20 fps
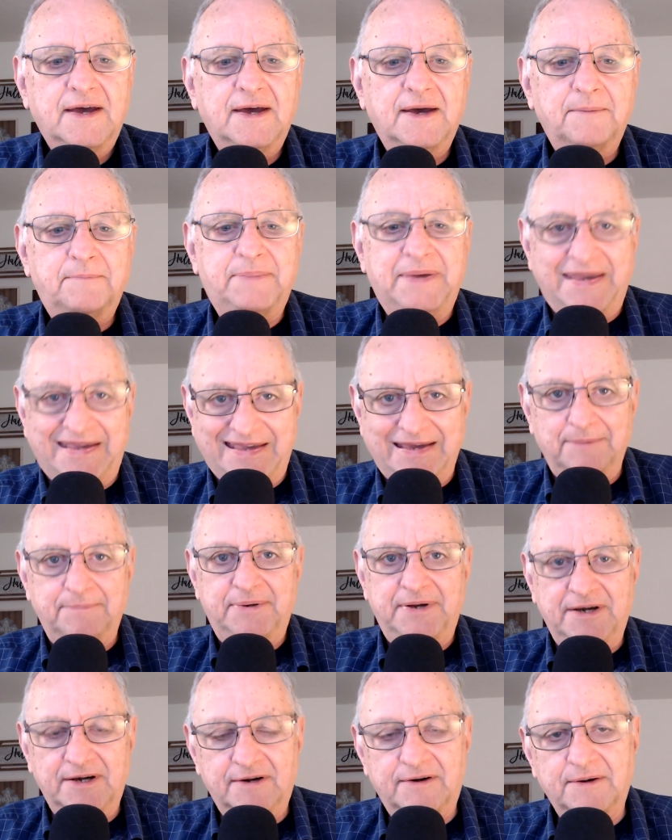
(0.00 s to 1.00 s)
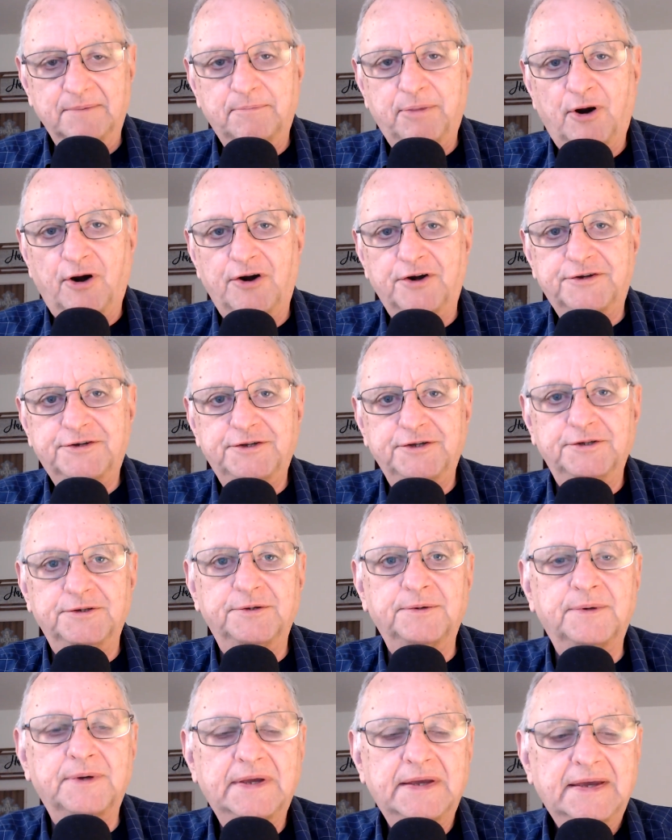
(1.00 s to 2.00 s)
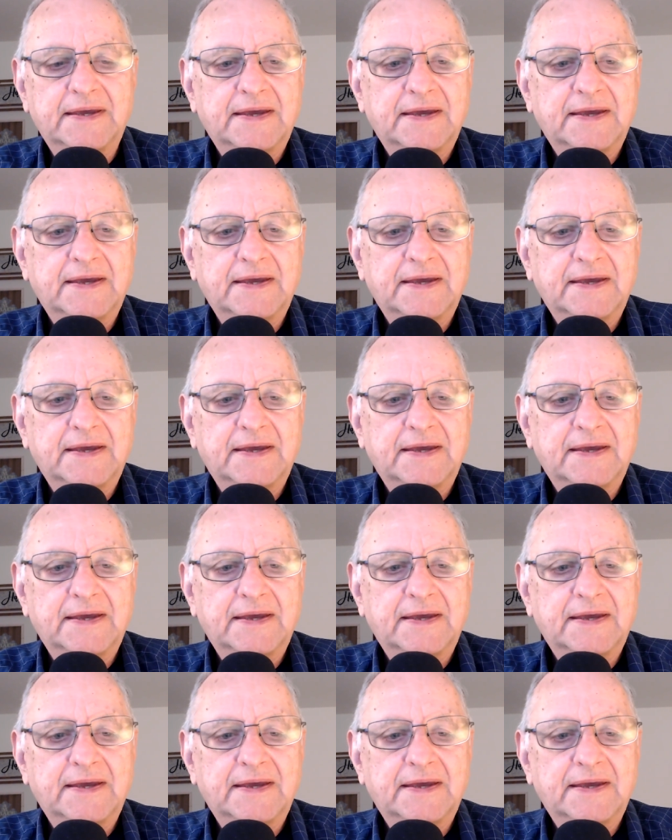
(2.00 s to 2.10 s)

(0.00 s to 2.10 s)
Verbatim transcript: uh, pick up here in part two